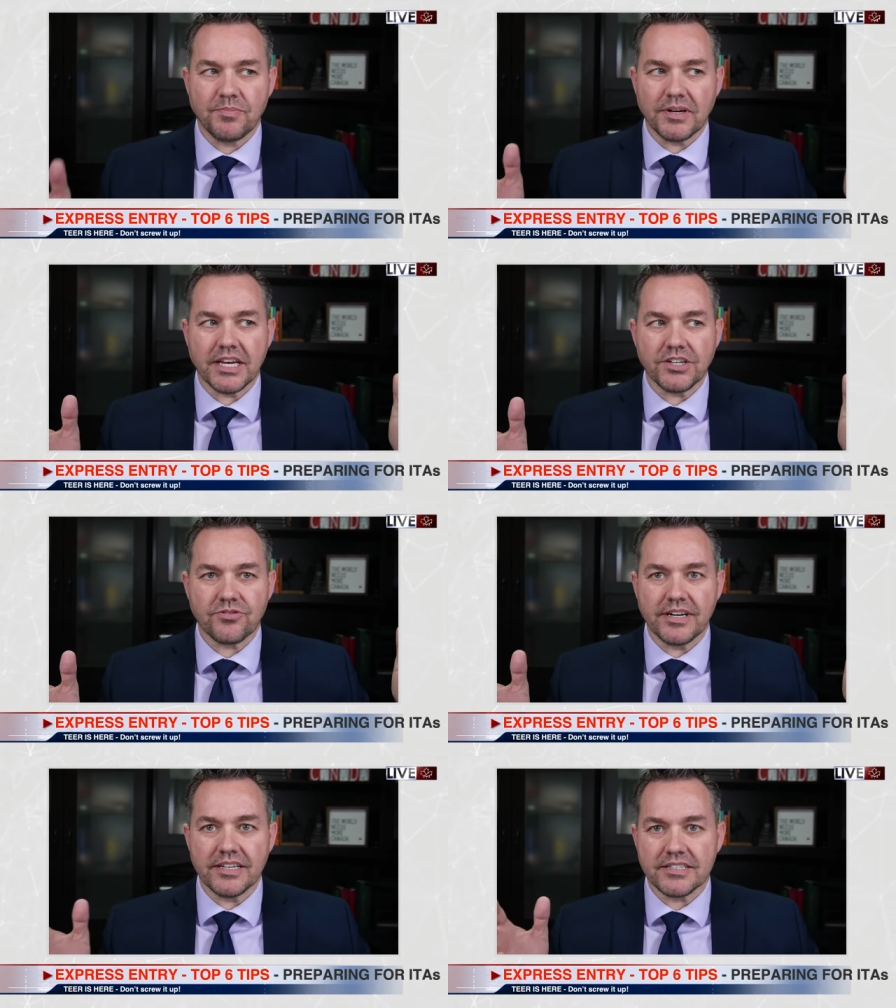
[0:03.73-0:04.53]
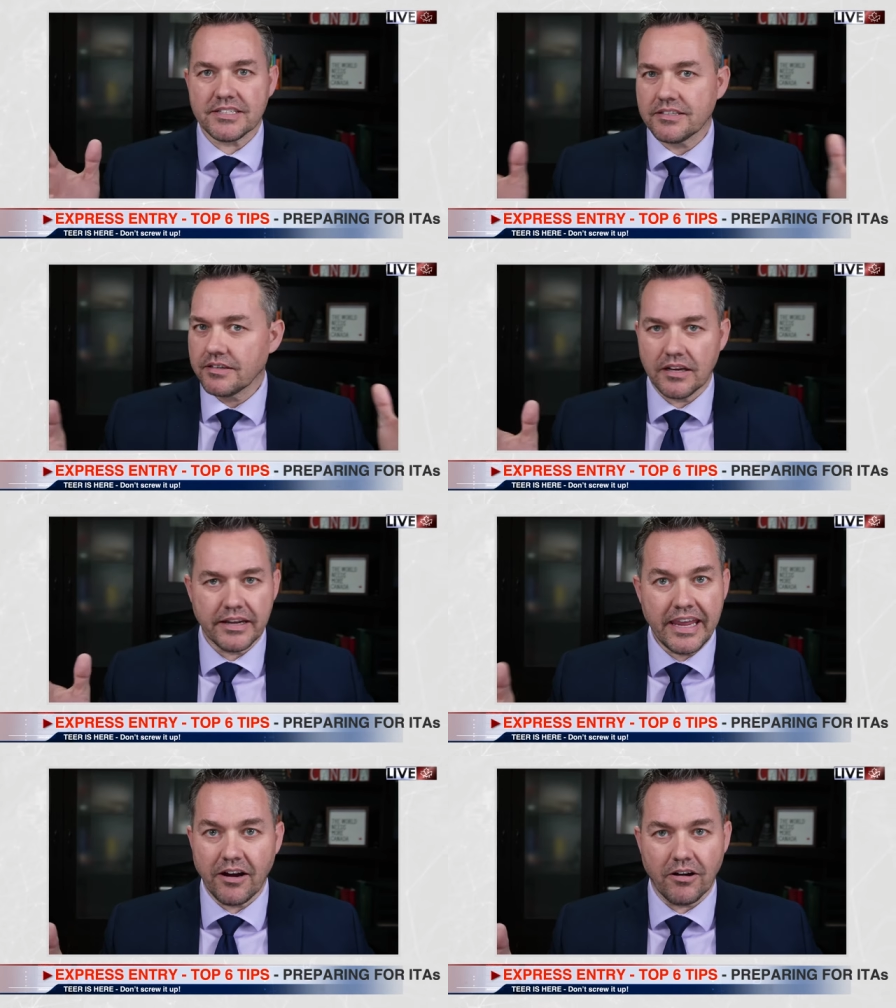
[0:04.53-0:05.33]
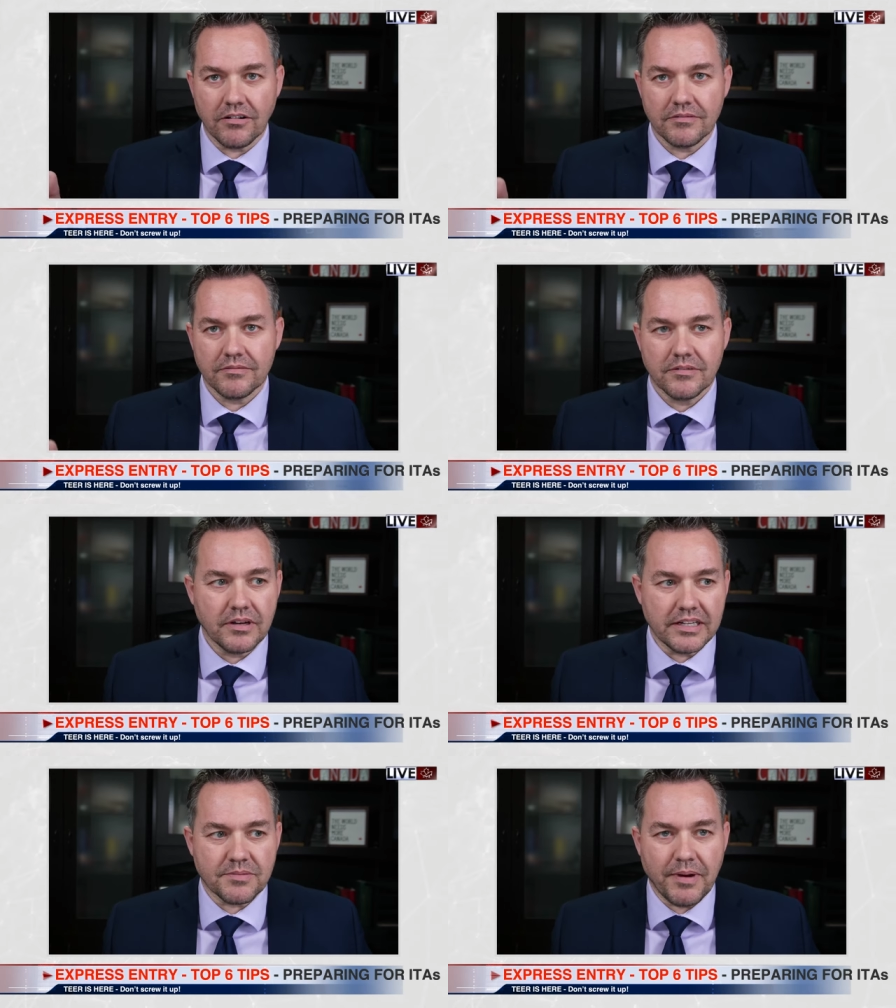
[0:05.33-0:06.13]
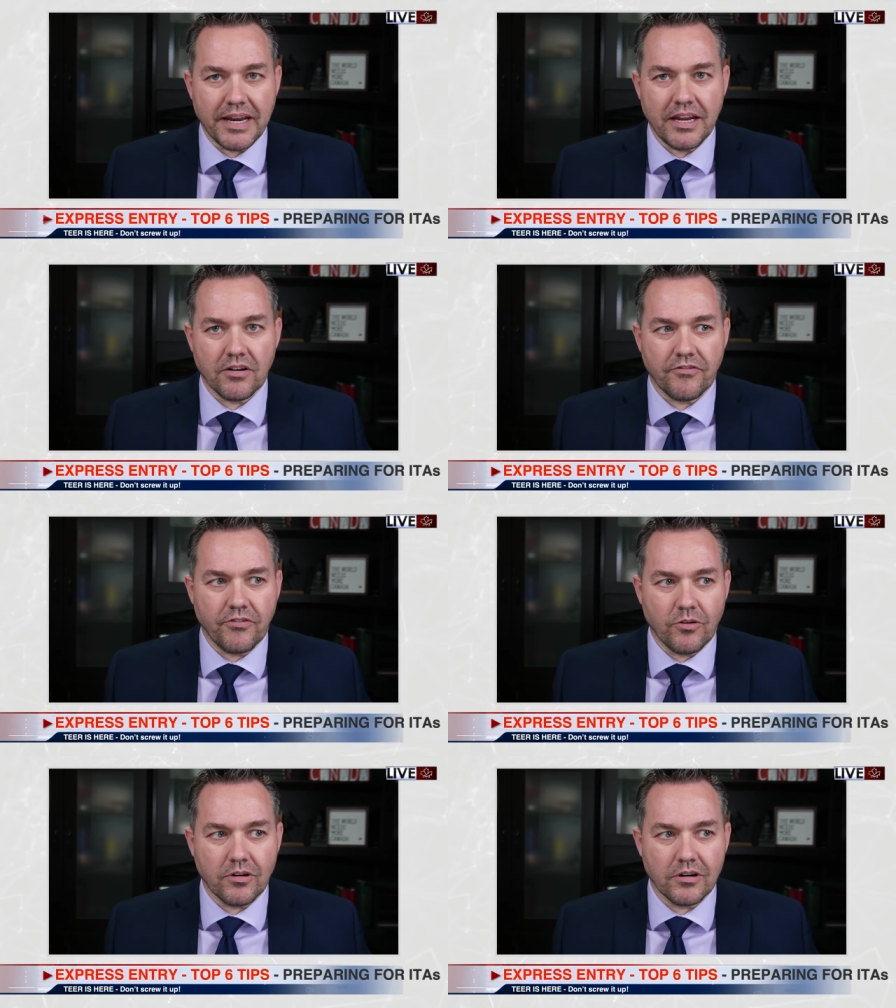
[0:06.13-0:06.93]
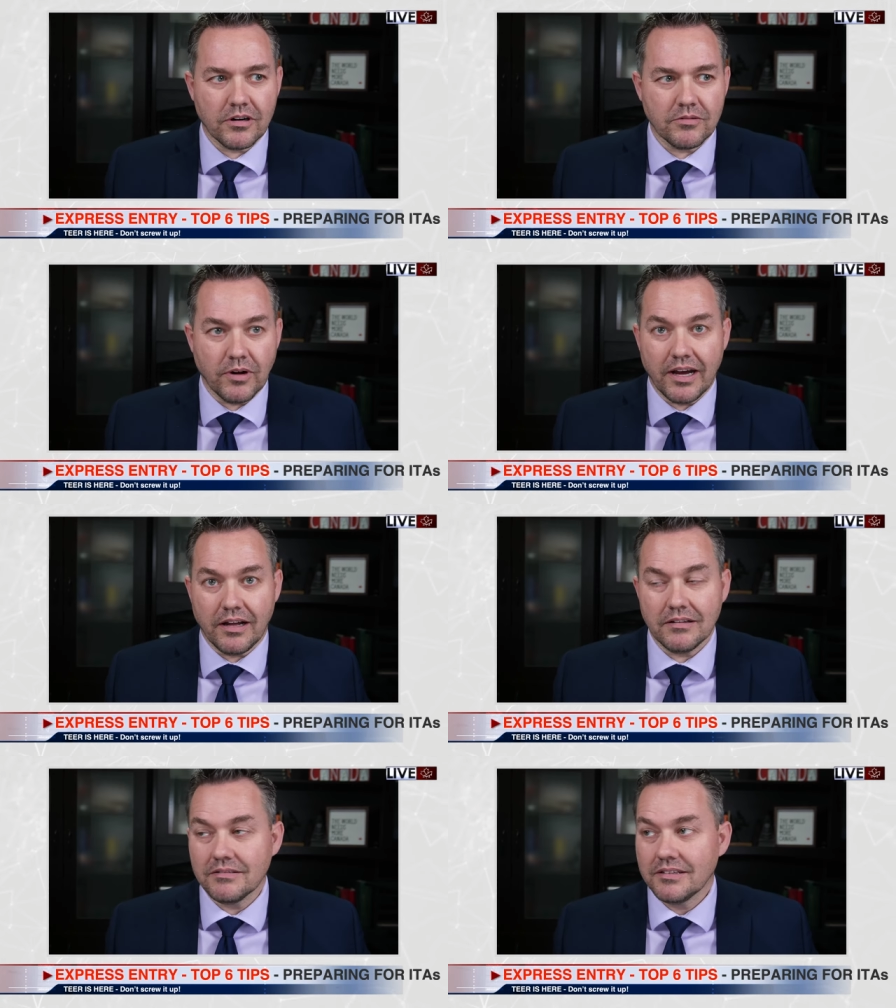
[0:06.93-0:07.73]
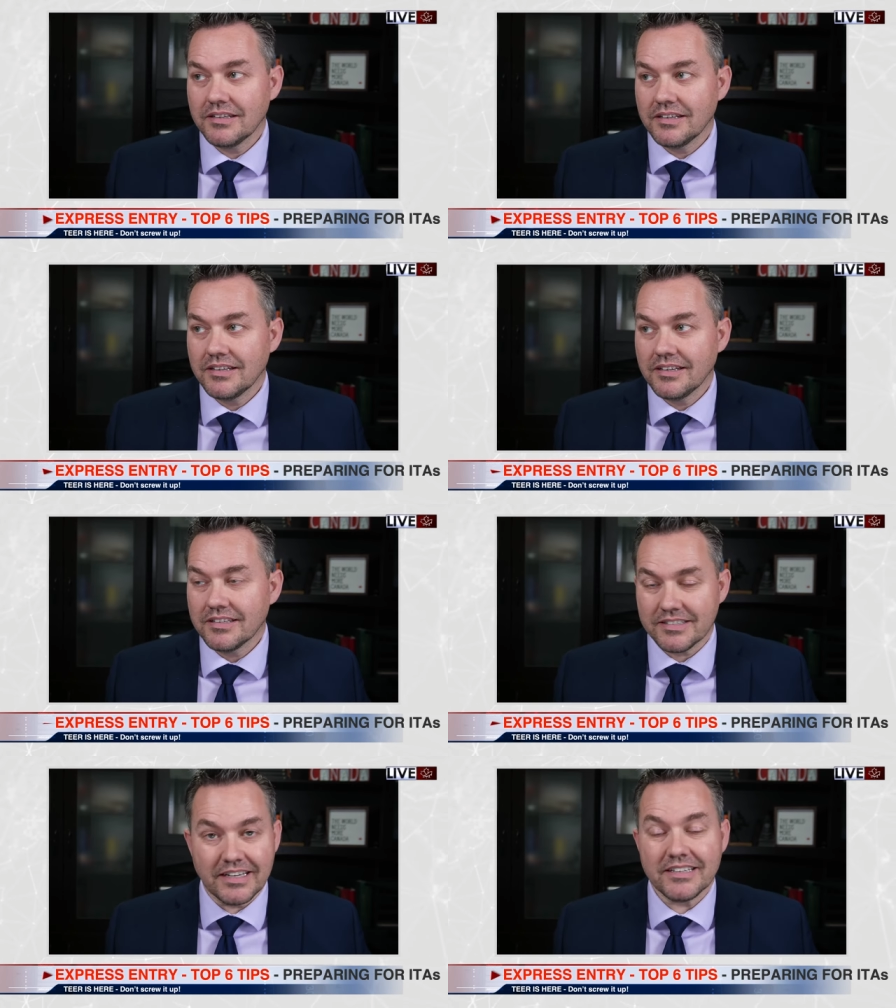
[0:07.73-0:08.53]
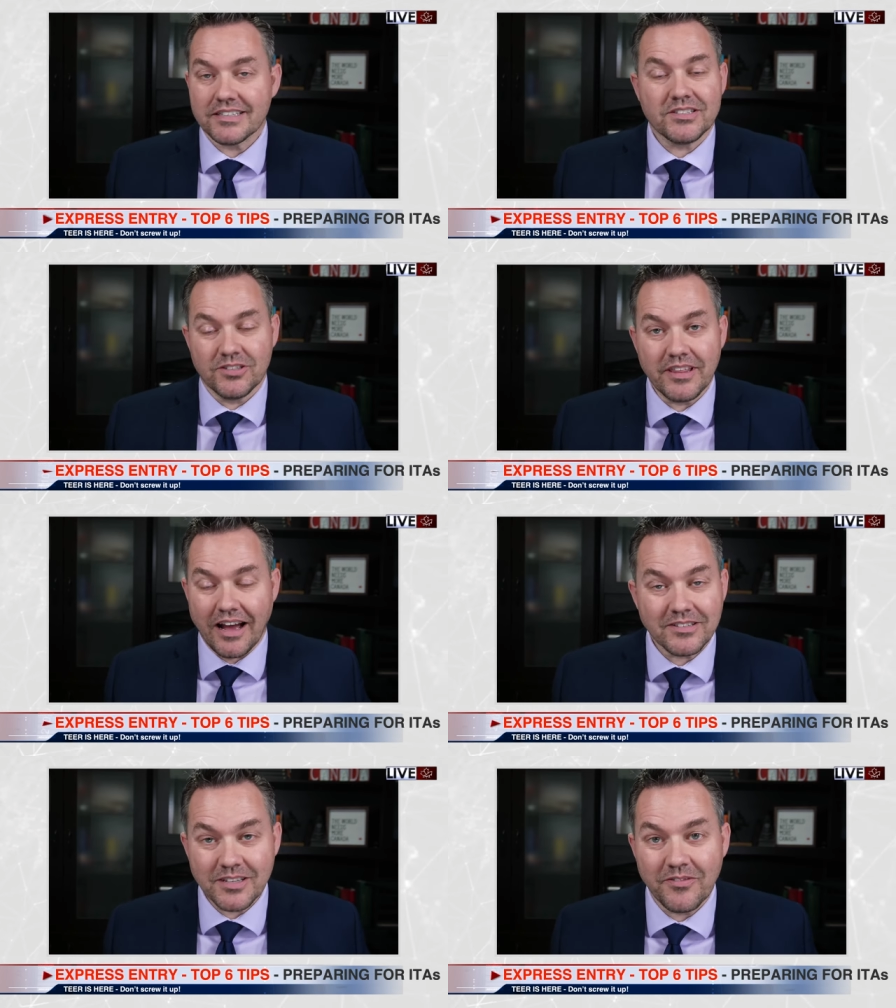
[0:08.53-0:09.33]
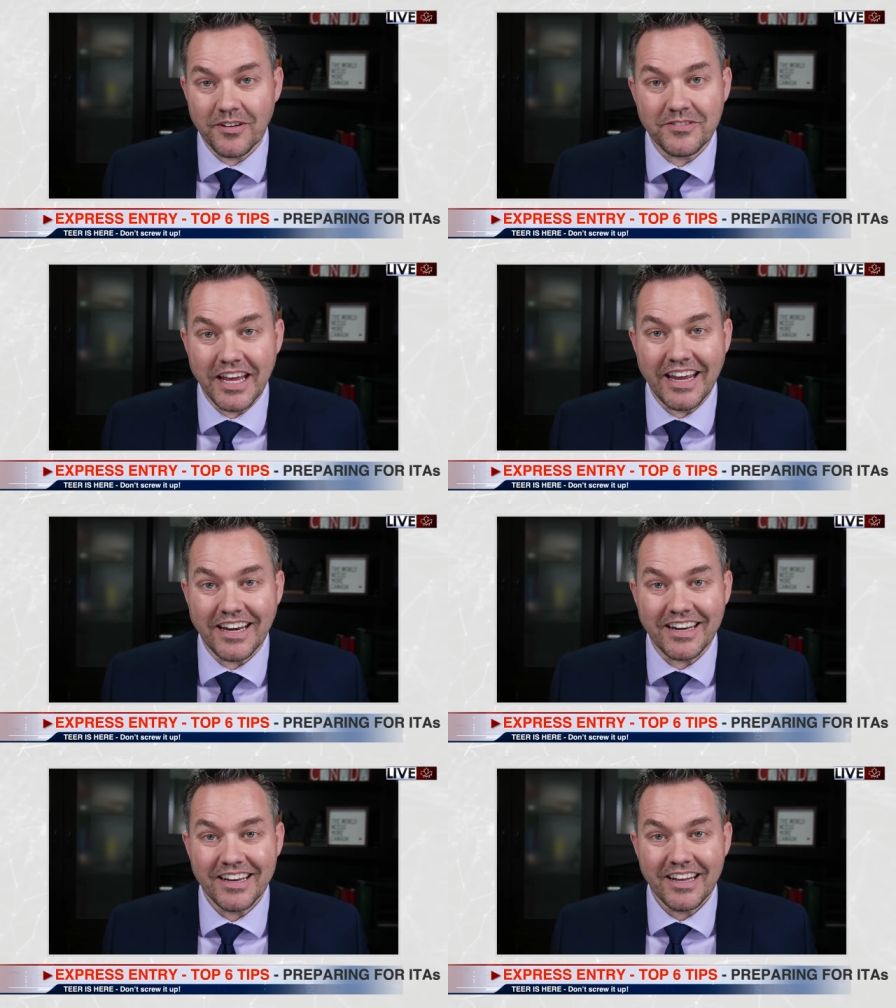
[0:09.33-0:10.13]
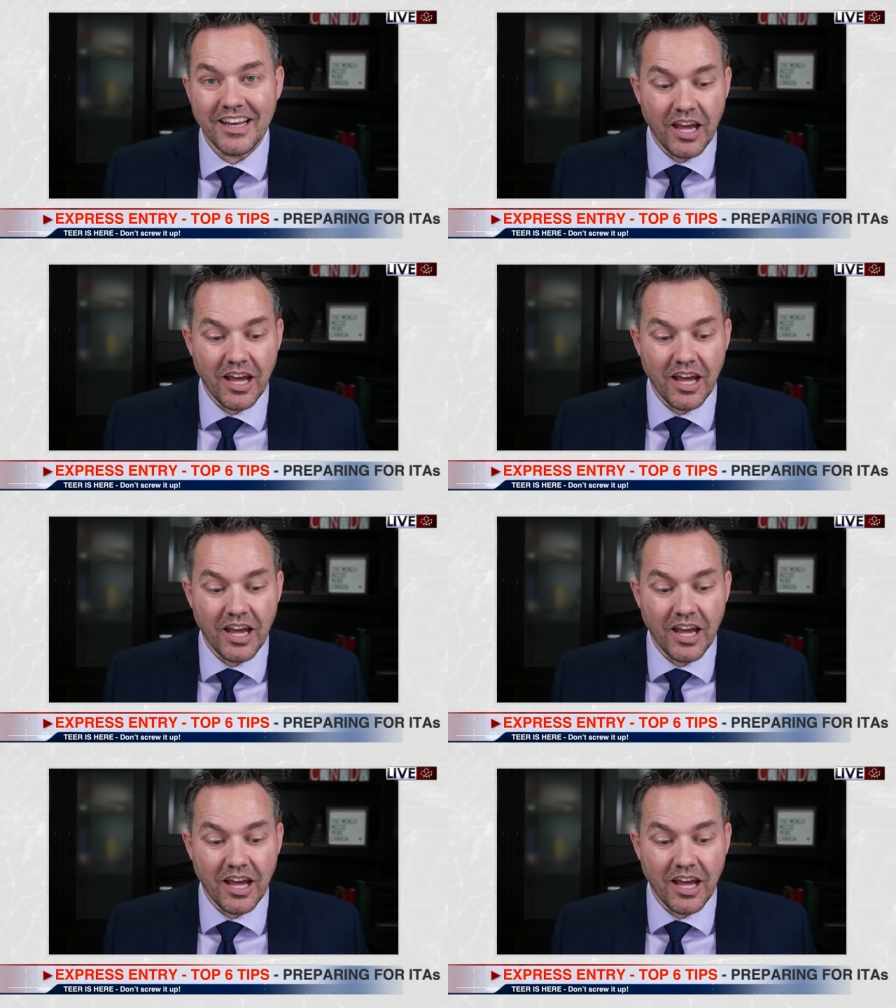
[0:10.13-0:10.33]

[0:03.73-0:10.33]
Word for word: Express Entry is here. It's been here for, well, since 2015.